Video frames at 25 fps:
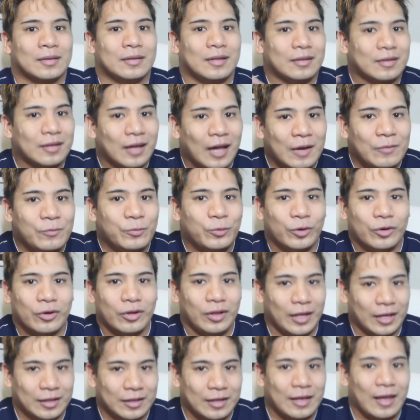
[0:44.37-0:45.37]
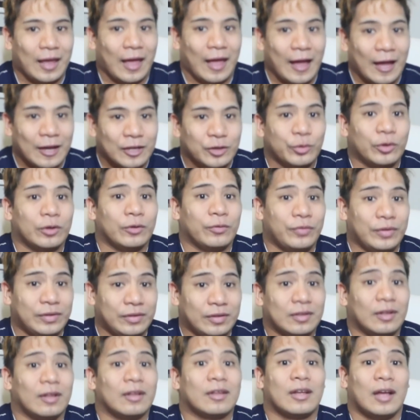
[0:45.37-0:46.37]
the time for collecting actual
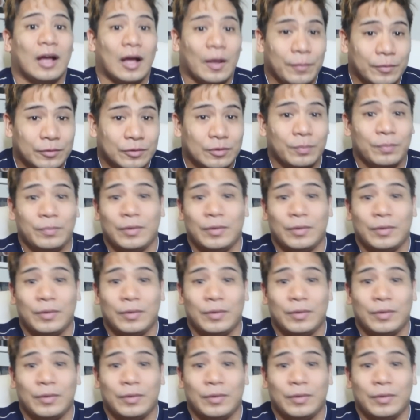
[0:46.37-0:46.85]
physical copies